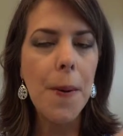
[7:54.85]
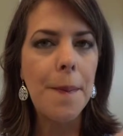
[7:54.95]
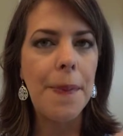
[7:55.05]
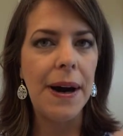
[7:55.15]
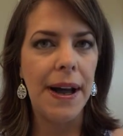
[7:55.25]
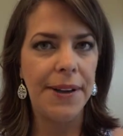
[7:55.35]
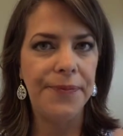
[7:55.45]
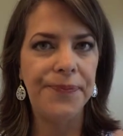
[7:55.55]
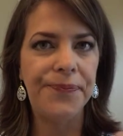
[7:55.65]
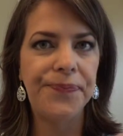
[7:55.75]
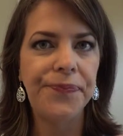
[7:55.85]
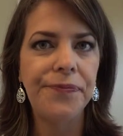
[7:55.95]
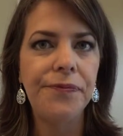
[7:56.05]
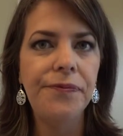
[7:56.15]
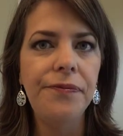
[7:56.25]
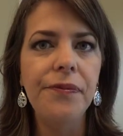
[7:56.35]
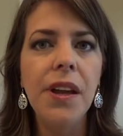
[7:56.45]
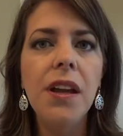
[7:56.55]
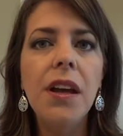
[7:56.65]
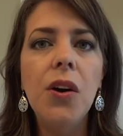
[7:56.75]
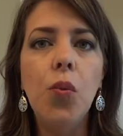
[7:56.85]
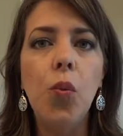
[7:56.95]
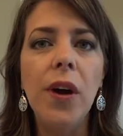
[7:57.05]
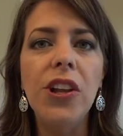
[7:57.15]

But when